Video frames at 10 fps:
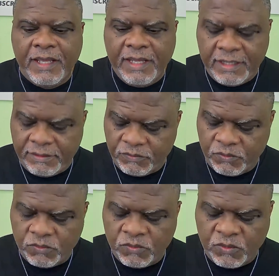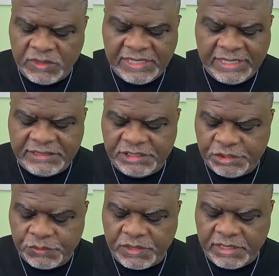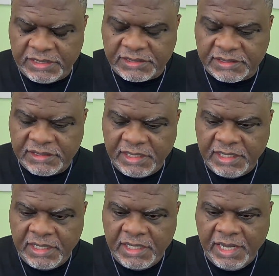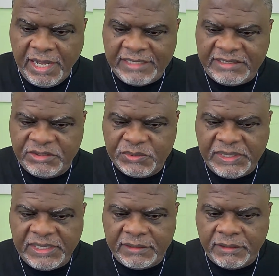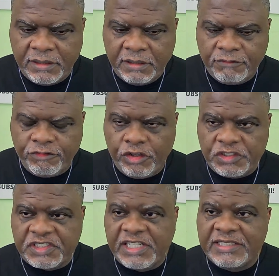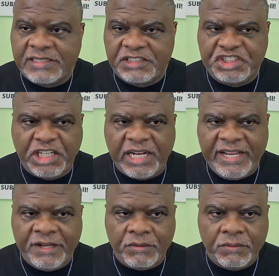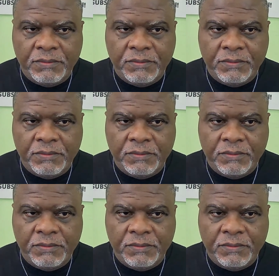And when I do this, I do it first as a child.